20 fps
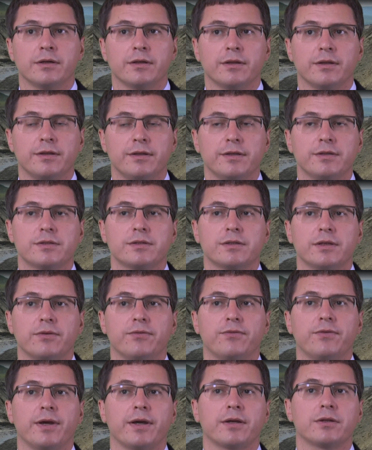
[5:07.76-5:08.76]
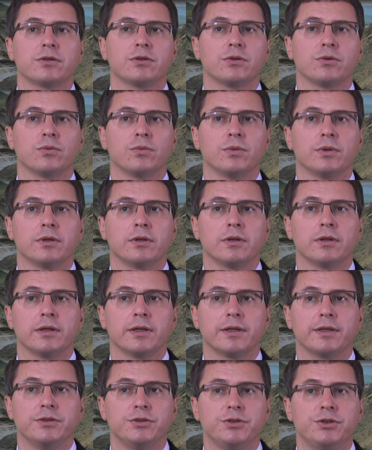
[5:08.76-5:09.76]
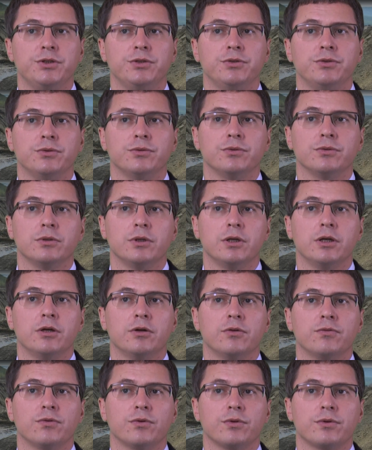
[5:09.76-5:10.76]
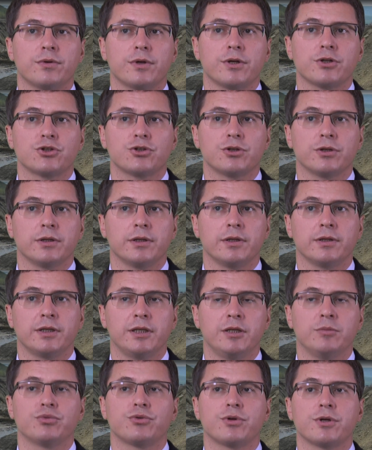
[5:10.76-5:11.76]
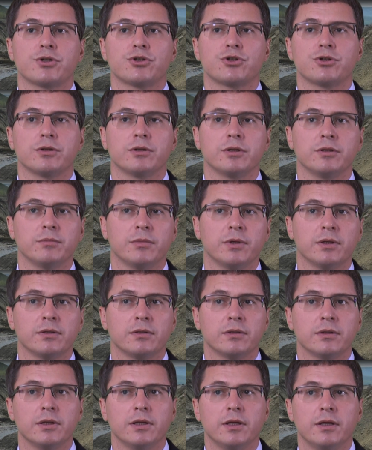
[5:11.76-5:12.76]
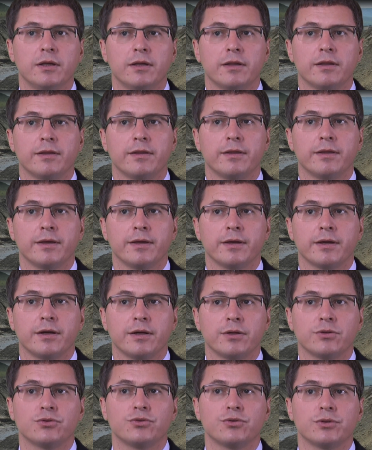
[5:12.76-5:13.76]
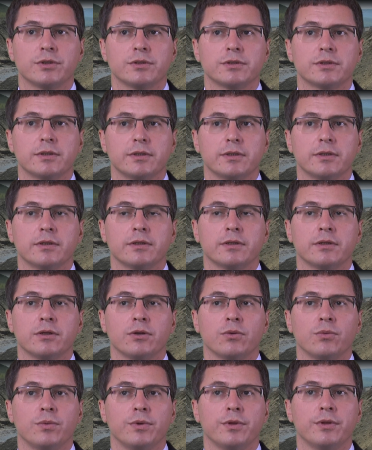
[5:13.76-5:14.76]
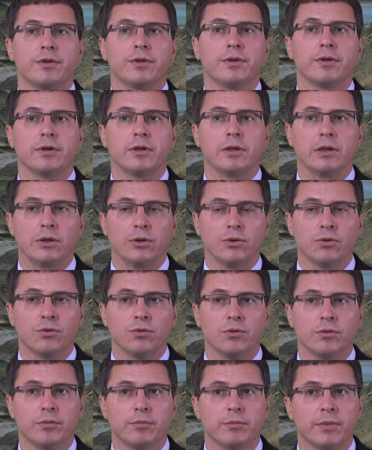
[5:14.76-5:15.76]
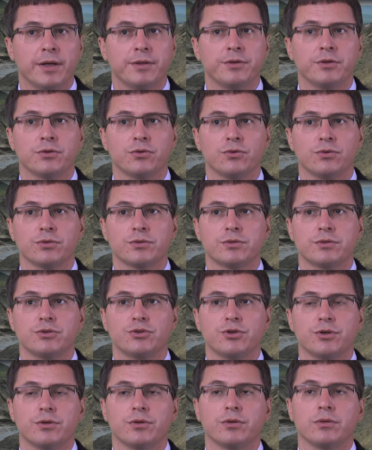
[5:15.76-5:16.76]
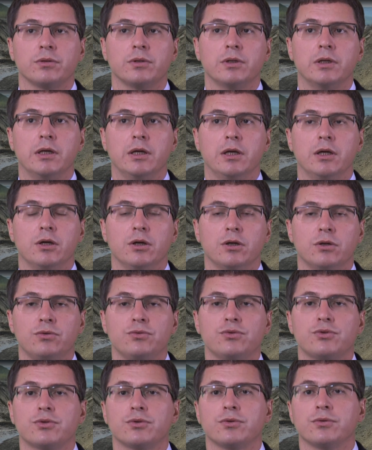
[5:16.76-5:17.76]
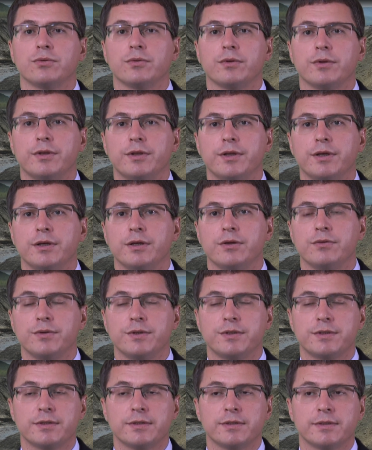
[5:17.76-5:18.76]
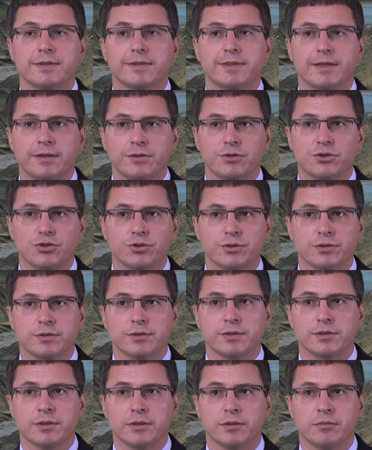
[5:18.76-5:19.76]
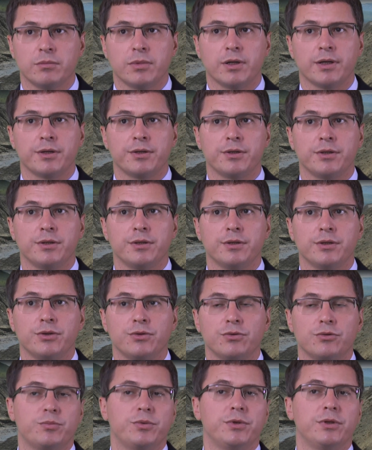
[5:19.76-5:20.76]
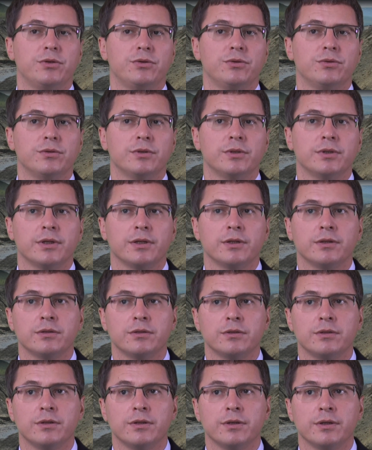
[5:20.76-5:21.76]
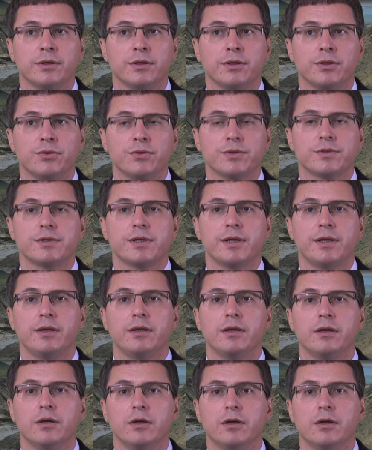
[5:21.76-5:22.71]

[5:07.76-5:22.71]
this effect will continue for Russia and keep Russia among the countries with low mining costs in general. Also, the recent sanctions by European Union and the USA